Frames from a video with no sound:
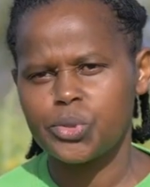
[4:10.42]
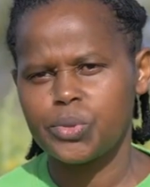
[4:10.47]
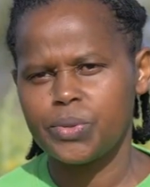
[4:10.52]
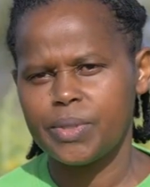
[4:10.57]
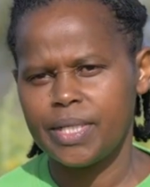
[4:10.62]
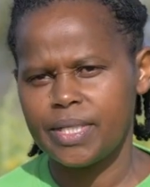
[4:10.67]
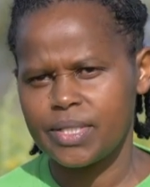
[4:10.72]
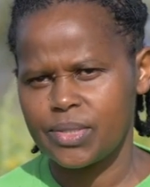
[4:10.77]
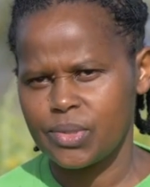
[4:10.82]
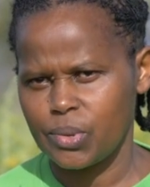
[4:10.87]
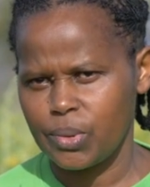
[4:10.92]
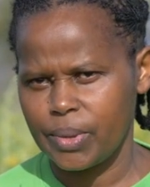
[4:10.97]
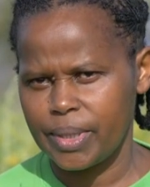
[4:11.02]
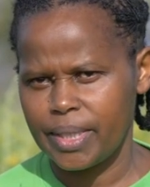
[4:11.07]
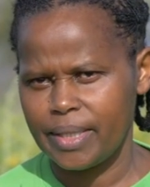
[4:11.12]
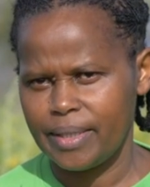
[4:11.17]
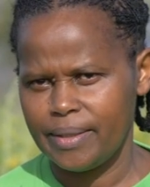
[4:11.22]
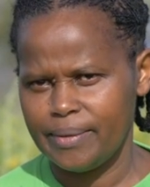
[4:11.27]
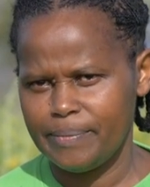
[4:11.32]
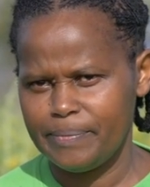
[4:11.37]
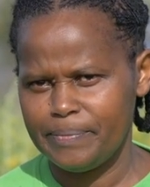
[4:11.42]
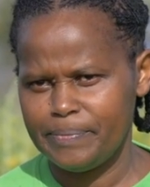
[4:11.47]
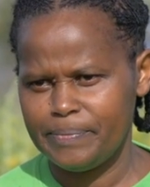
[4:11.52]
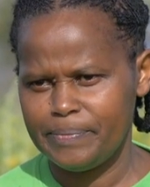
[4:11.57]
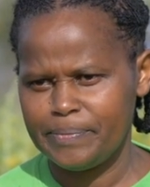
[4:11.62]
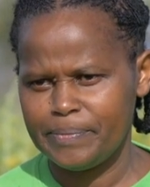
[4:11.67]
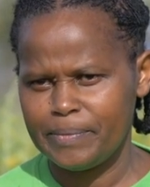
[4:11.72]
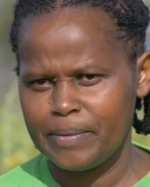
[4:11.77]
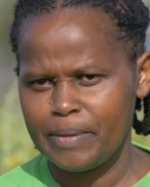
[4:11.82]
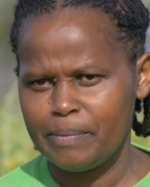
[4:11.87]
to their soil,
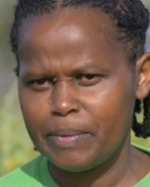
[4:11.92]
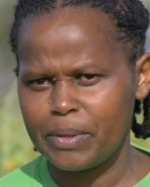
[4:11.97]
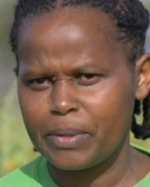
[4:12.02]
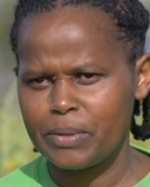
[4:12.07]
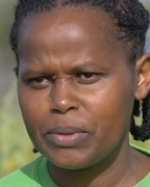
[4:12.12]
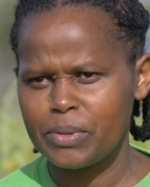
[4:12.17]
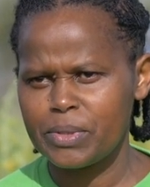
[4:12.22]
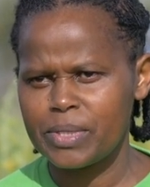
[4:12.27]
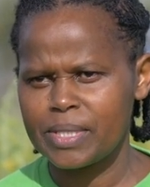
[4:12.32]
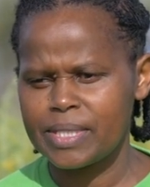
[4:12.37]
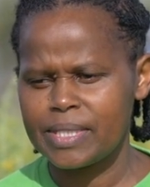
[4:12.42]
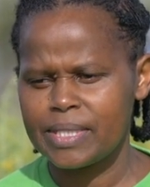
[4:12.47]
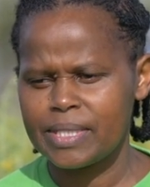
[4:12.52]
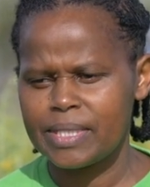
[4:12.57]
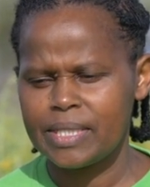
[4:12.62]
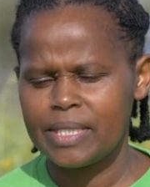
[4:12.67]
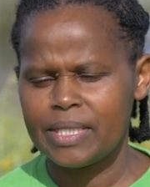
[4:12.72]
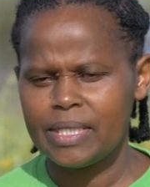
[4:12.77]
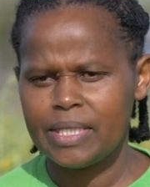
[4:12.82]
because